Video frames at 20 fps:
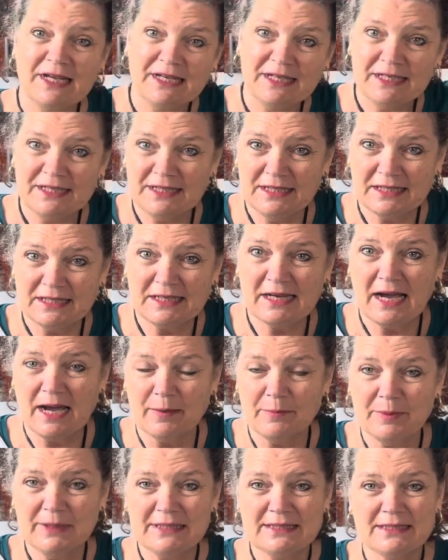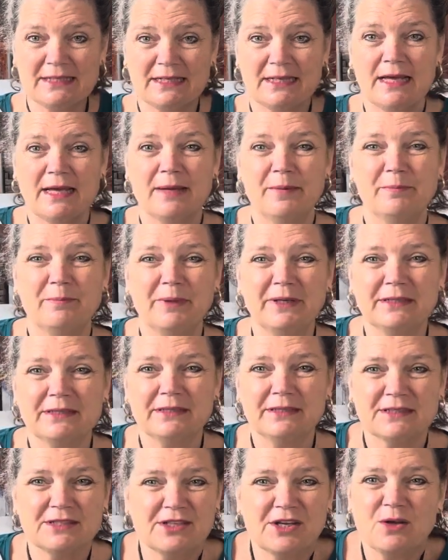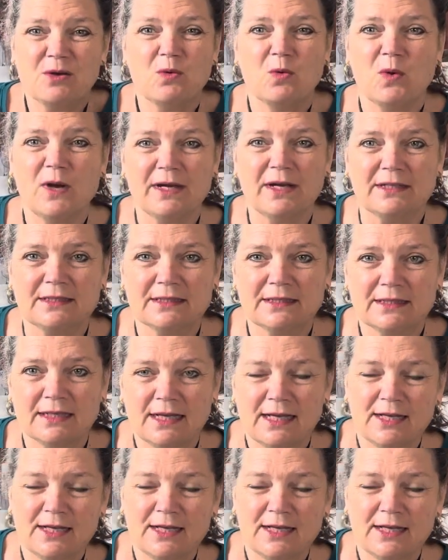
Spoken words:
in a cupboard, but so what?